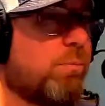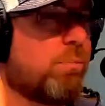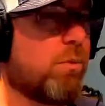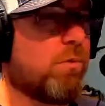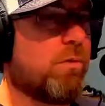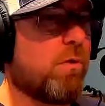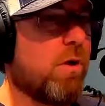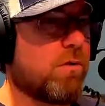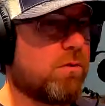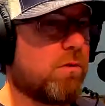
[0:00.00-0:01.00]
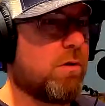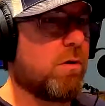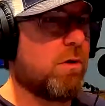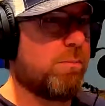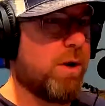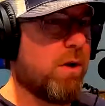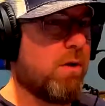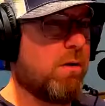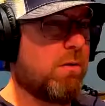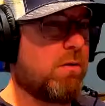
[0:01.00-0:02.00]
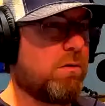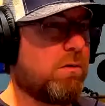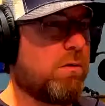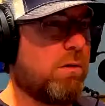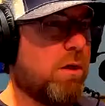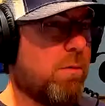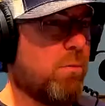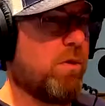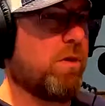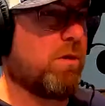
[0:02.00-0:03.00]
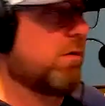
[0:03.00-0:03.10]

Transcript: both lost a parent within